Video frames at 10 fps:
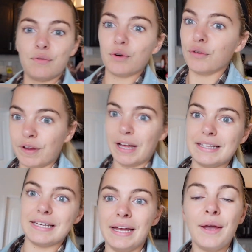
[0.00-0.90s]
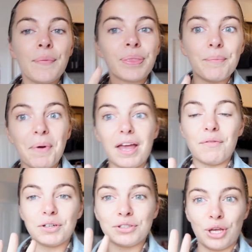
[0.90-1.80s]
4:30, but I
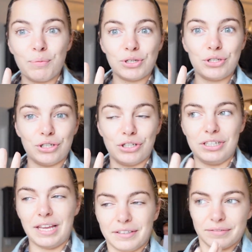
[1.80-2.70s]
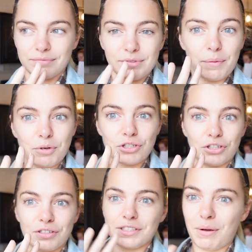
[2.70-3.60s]
have got so much done,
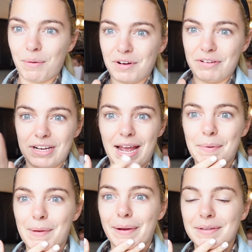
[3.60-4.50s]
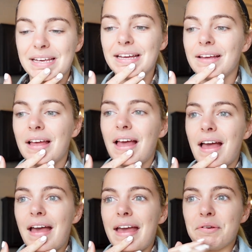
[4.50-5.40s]
so I'm really, really happy about it.
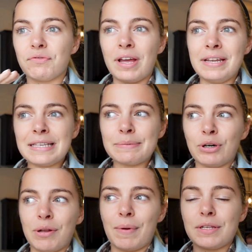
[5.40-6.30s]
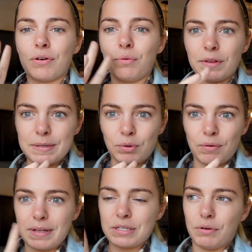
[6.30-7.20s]
It was raining this morning. We went to go on a walk this
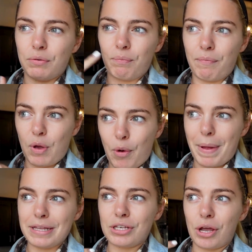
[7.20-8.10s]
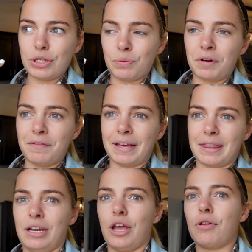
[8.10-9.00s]
morning. We were meant to go to one of like
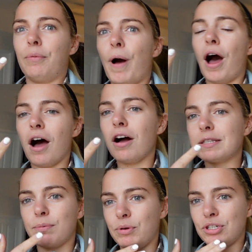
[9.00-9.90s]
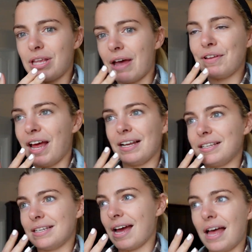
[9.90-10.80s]
the local parks, but we just haven't had
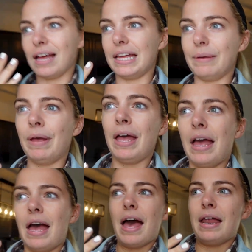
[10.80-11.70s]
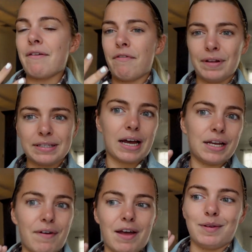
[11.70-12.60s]
time. And everything's
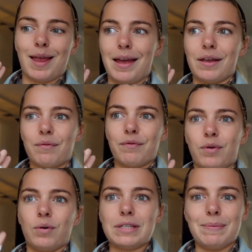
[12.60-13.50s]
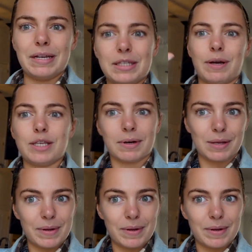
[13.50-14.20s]
kind of either like 40 minutes away, 20